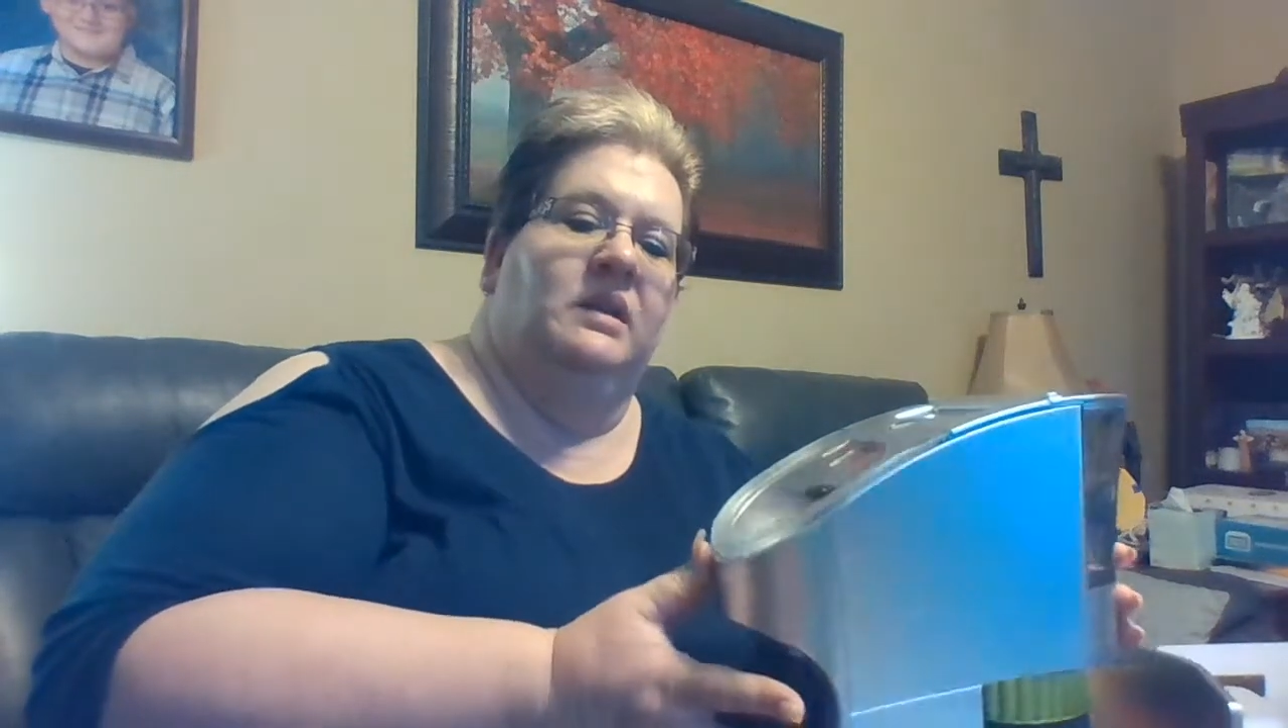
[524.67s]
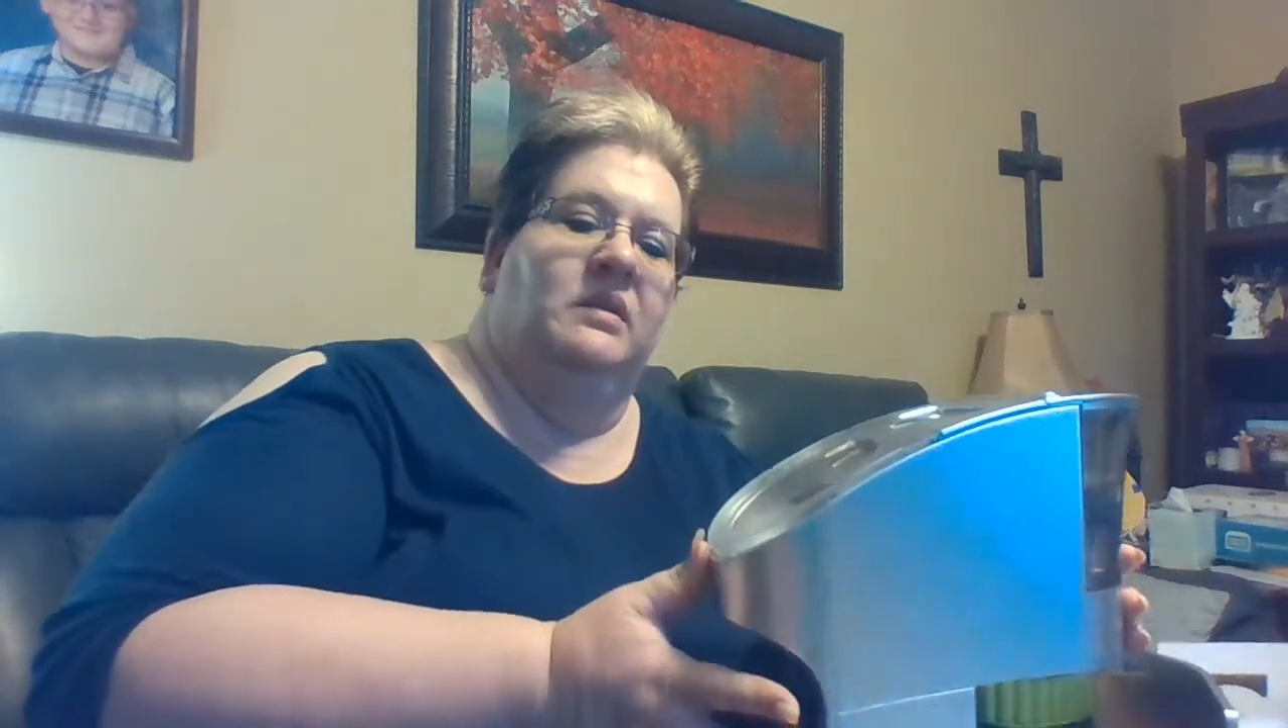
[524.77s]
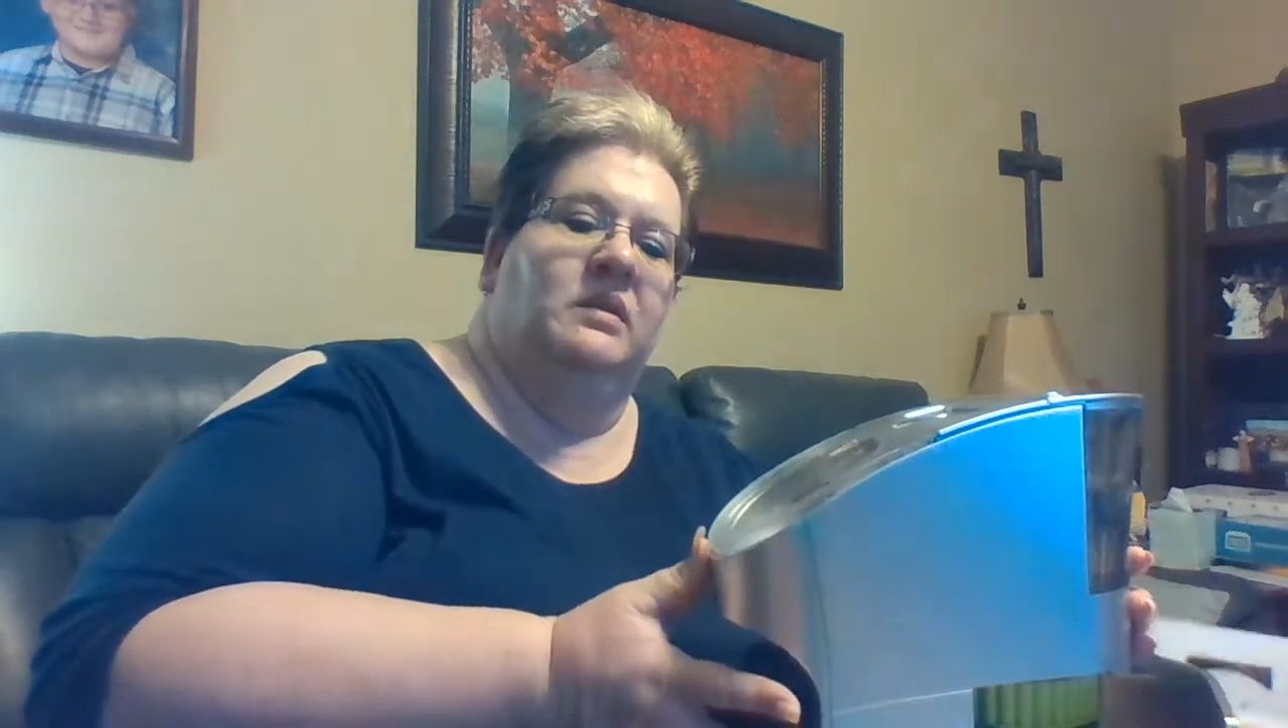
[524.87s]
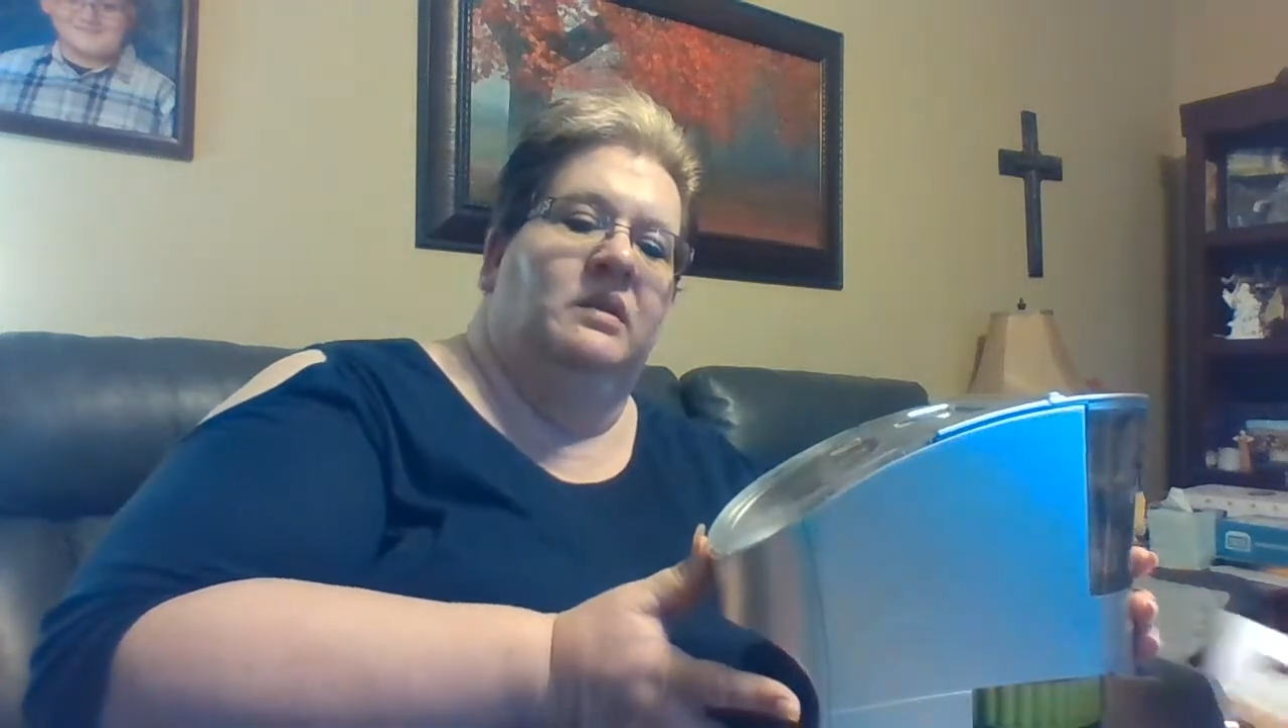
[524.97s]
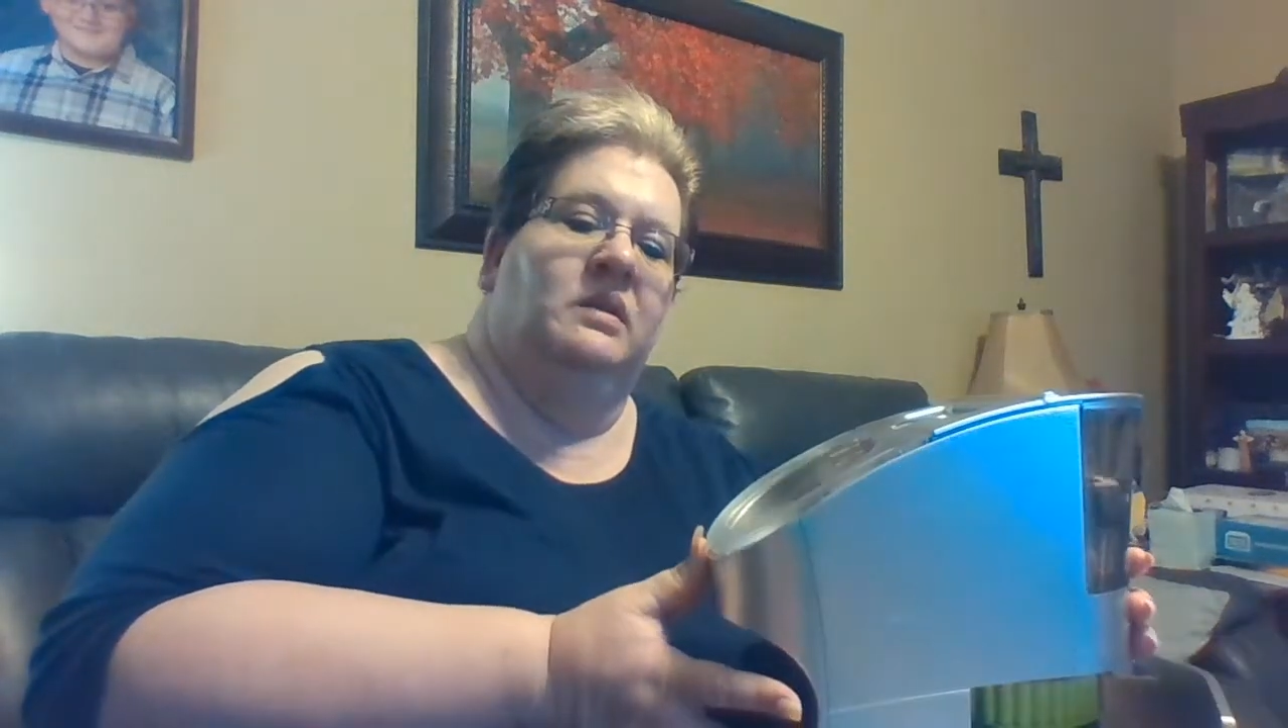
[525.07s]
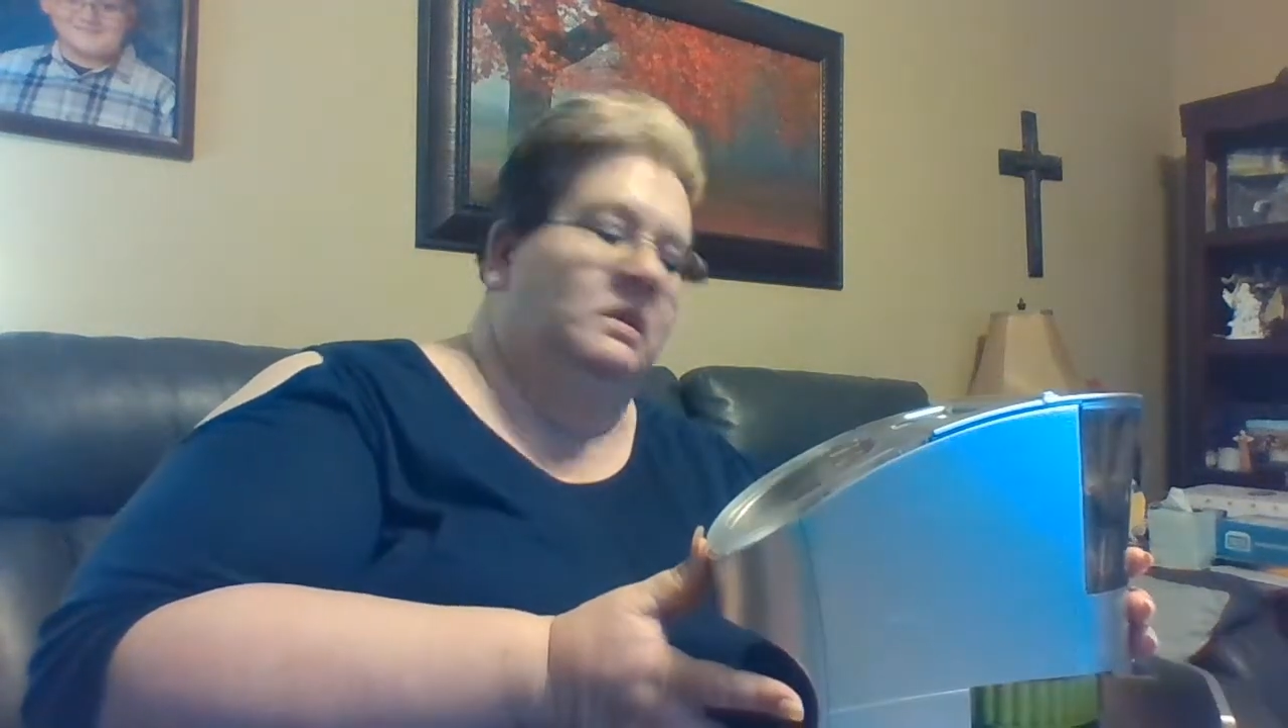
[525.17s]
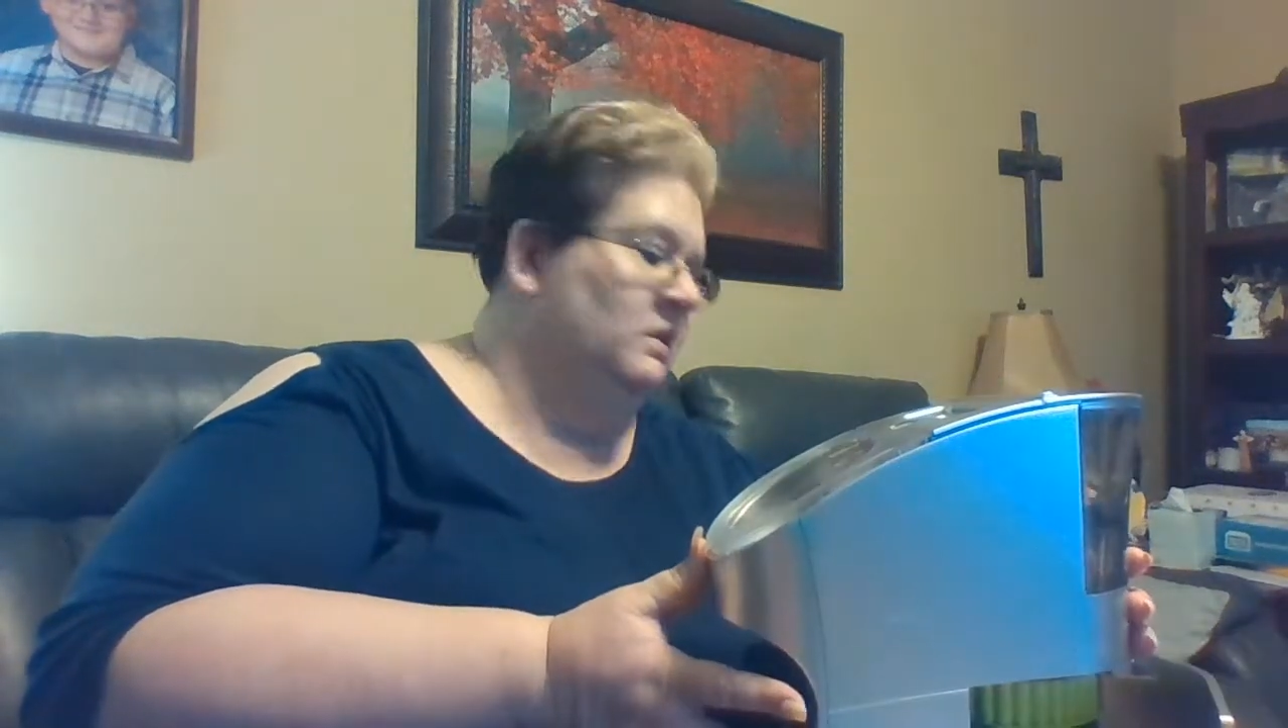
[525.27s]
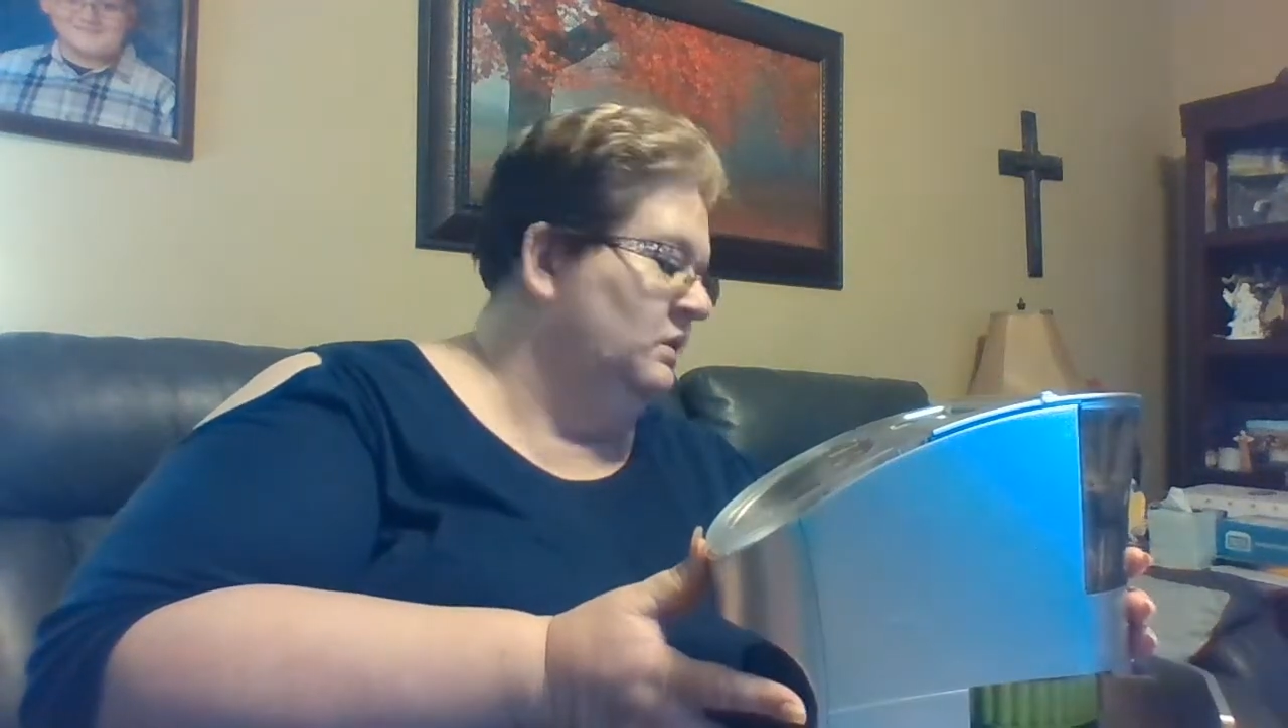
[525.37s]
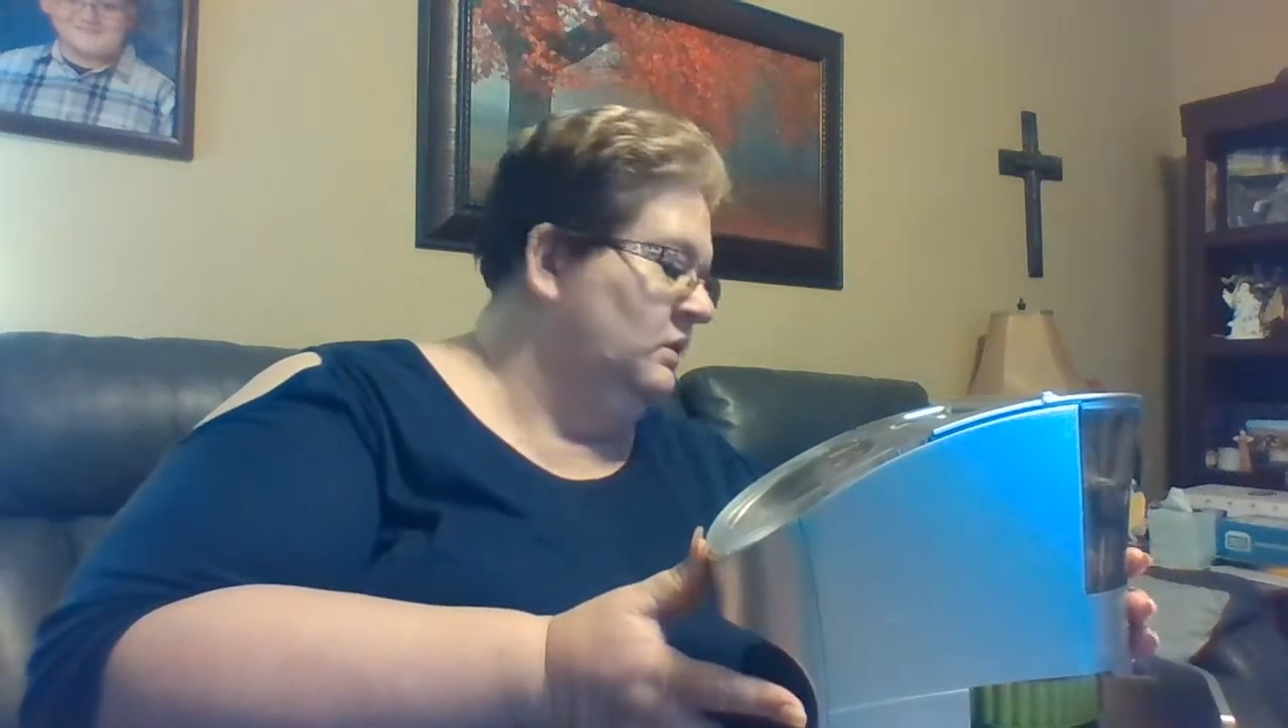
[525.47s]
a,